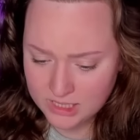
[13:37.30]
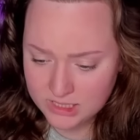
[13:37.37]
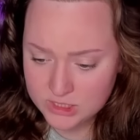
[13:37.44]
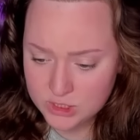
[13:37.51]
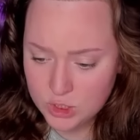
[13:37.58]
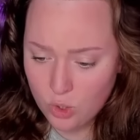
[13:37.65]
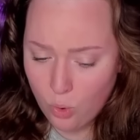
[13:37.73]
That
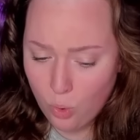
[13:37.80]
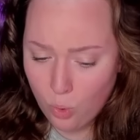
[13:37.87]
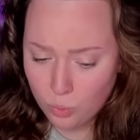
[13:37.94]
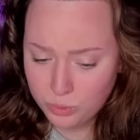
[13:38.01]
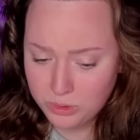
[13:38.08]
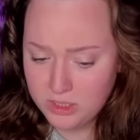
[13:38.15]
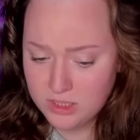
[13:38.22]
is the
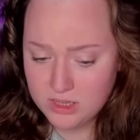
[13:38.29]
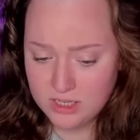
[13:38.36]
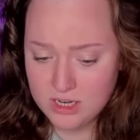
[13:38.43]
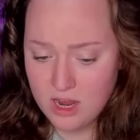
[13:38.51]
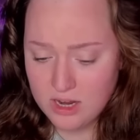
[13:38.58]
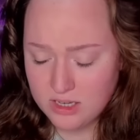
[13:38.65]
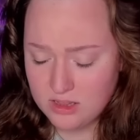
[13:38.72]
only
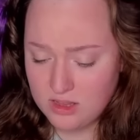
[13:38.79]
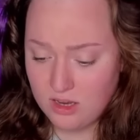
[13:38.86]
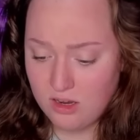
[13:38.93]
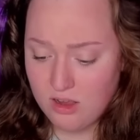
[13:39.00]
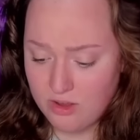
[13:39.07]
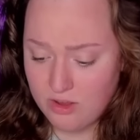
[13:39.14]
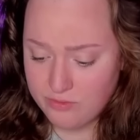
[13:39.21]
thing I can
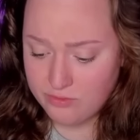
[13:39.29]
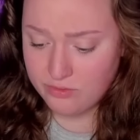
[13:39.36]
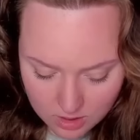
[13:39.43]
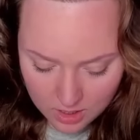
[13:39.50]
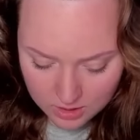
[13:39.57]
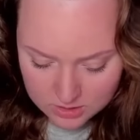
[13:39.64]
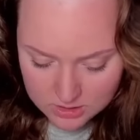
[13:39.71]
think of.
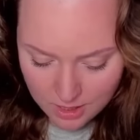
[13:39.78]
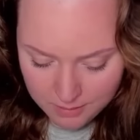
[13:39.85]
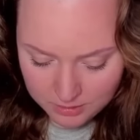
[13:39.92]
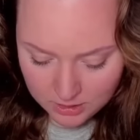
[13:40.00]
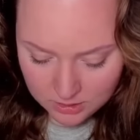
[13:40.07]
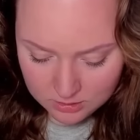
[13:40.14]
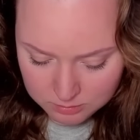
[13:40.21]
Except me.